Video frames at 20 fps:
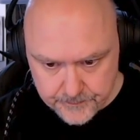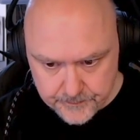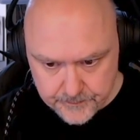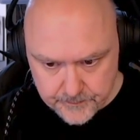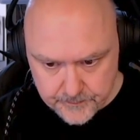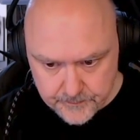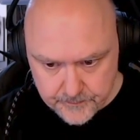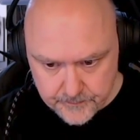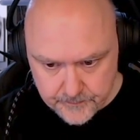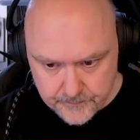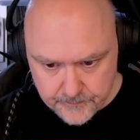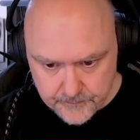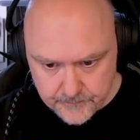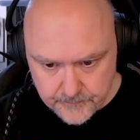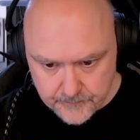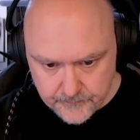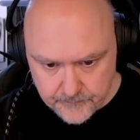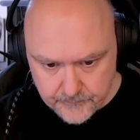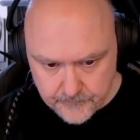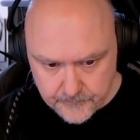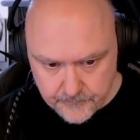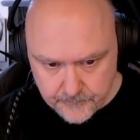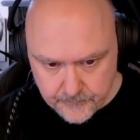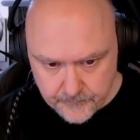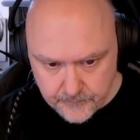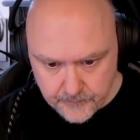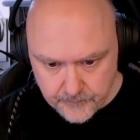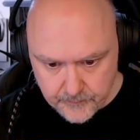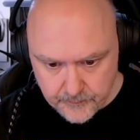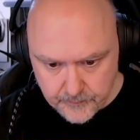
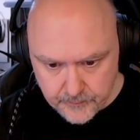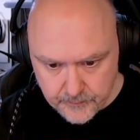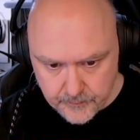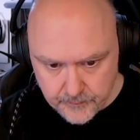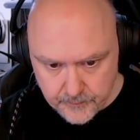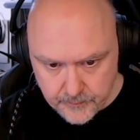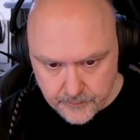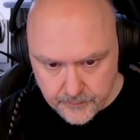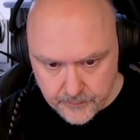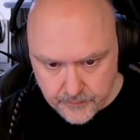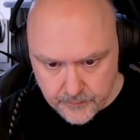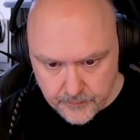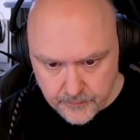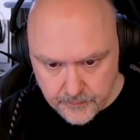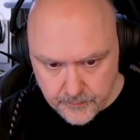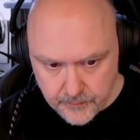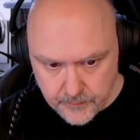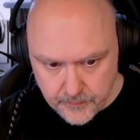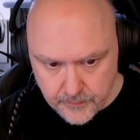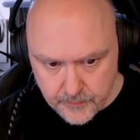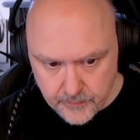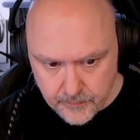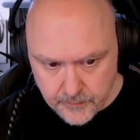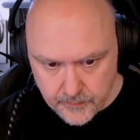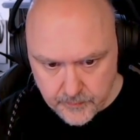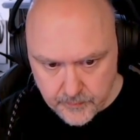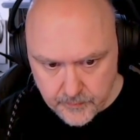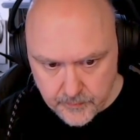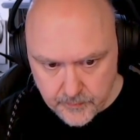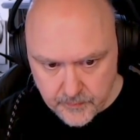
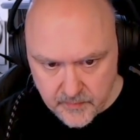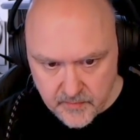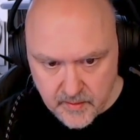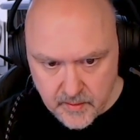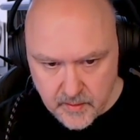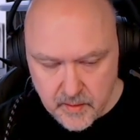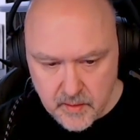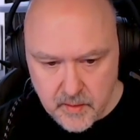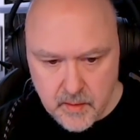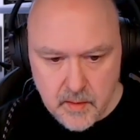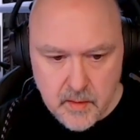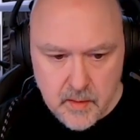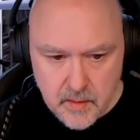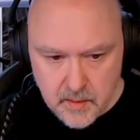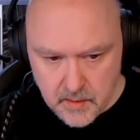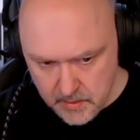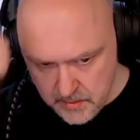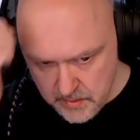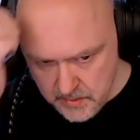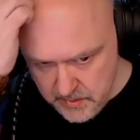Nothing is said.